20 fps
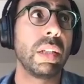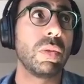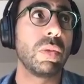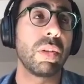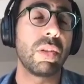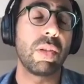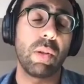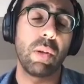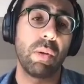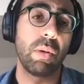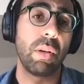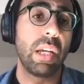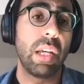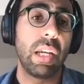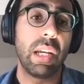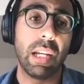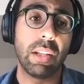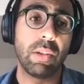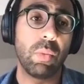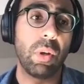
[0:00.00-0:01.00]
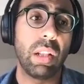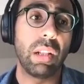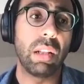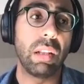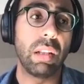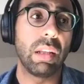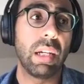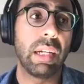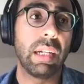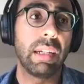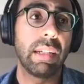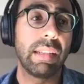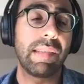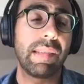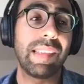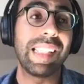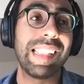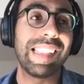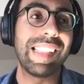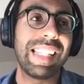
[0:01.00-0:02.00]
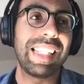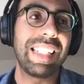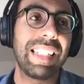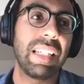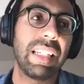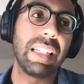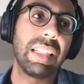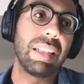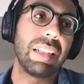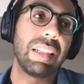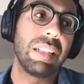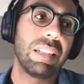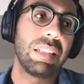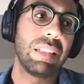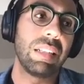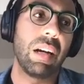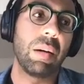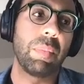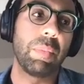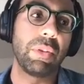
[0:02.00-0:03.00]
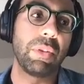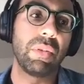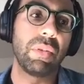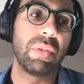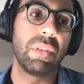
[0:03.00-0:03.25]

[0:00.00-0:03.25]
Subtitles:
So as well, seizing the opportunity,